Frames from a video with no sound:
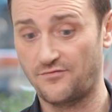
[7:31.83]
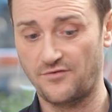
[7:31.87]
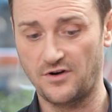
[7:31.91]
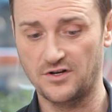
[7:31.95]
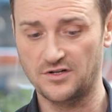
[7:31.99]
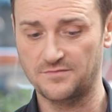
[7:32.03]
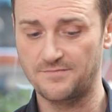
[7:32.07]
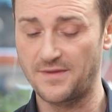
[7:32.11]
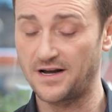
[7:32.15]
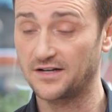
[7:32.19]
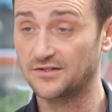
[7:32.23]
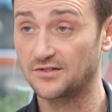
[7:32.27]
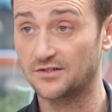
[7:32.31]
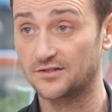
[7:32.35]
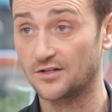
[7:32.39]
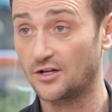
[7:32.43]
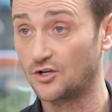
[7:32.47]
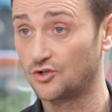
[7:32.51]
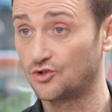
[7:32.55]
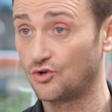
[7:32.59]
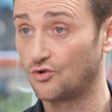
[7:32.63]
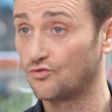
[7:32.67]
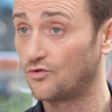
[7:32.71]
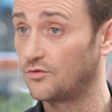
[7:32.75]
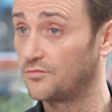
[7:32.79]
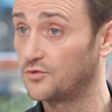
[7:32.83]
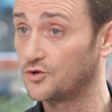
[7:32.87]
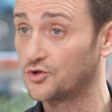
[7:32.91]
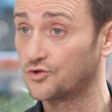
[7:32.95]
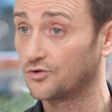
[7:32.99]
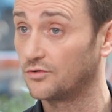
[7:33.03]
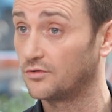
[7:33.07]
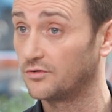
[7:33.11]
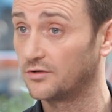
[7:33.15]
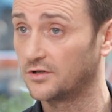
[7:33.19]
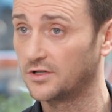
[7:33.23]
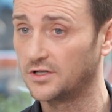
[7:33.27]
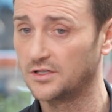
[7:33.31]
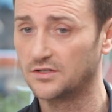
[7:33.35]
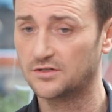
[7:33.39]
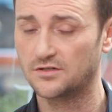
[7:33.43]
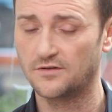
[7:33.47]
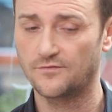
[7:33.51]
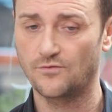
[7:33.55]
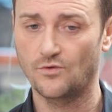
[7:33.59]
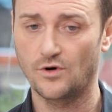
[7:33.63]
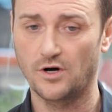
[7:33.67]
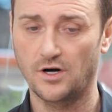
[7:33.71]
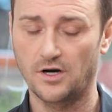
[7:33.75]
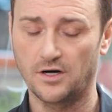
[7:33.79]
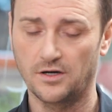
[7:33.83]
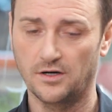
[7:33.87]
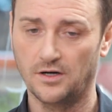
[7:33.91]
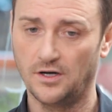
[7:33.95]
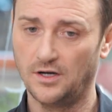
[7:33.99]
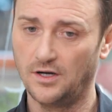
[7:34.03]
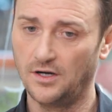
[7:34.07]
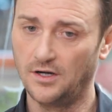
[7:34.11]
French masters like Jean Robuchon and Guy Savoy,